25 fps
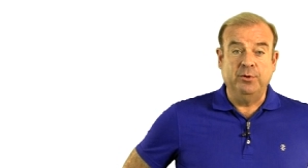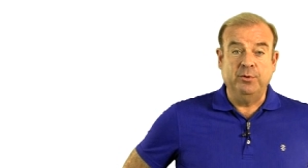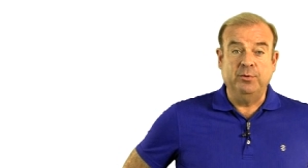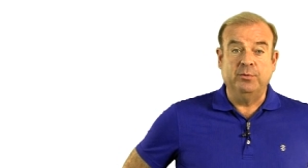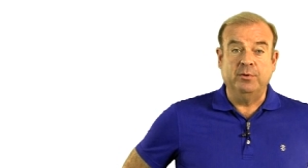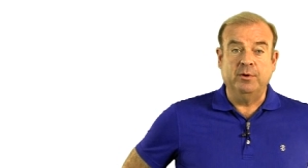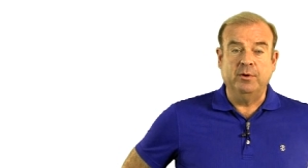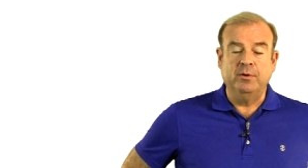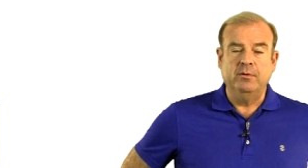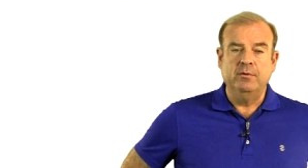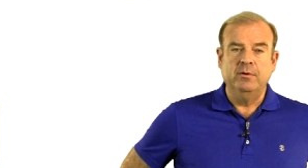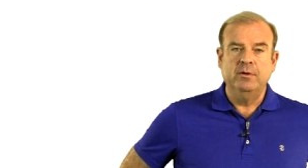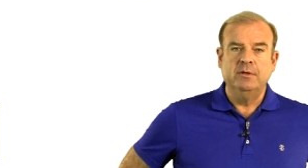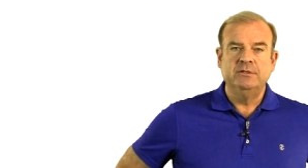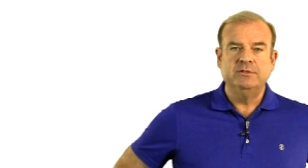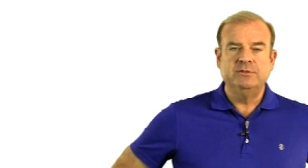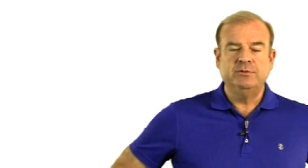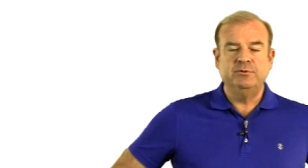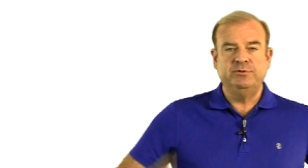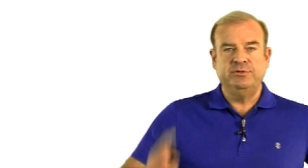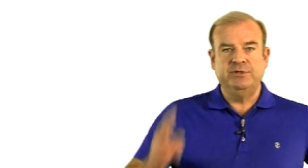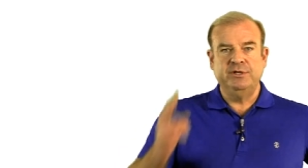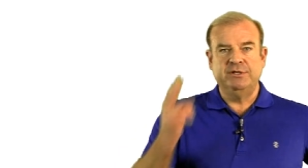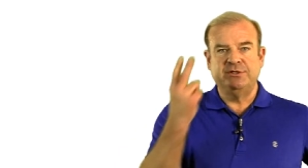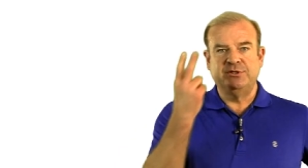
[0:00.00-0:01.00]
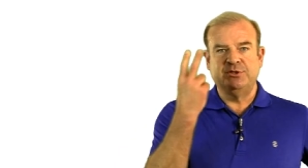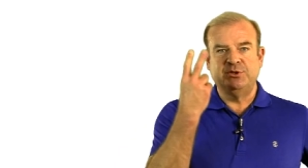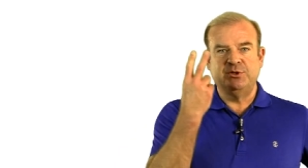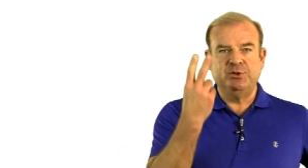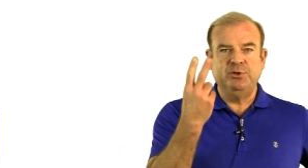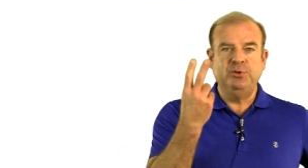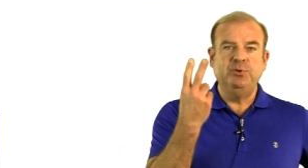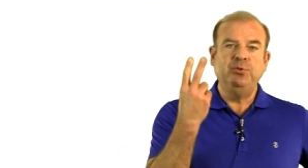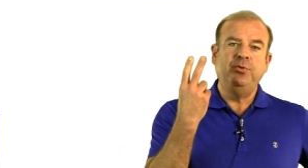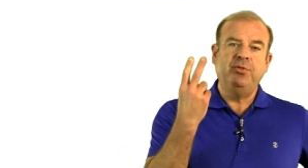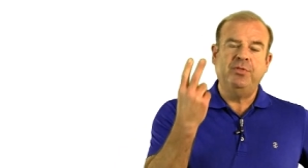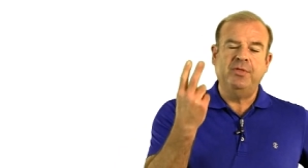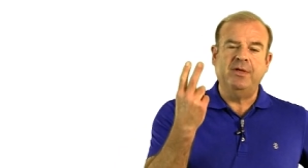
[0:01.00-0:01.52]
Guru. So just
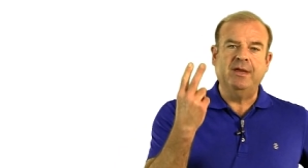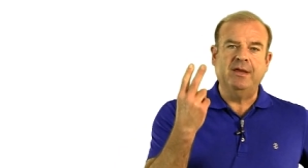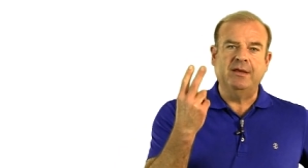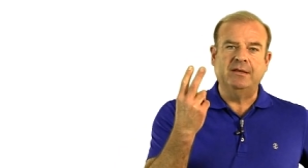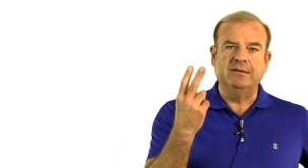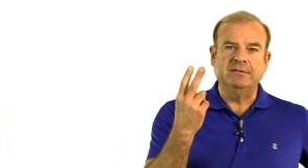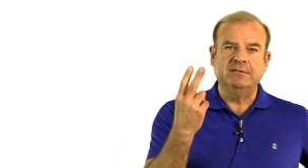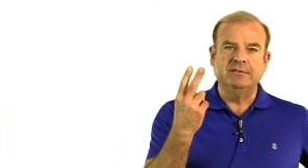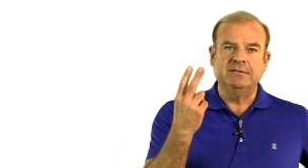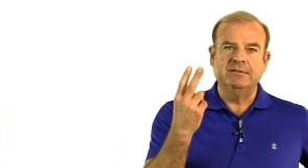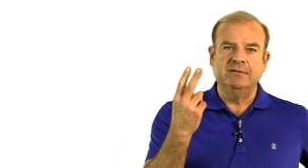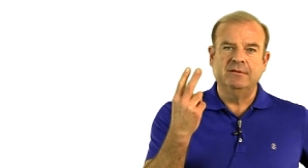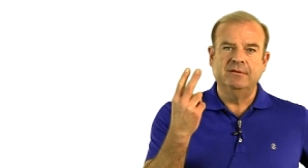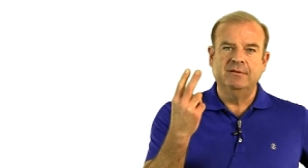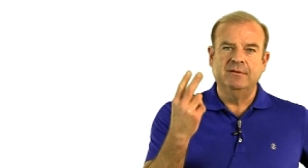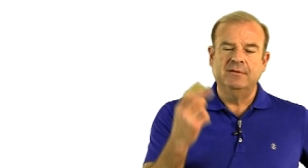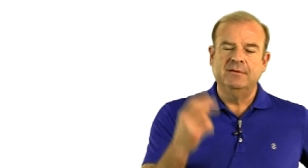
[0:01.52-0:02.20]
two things.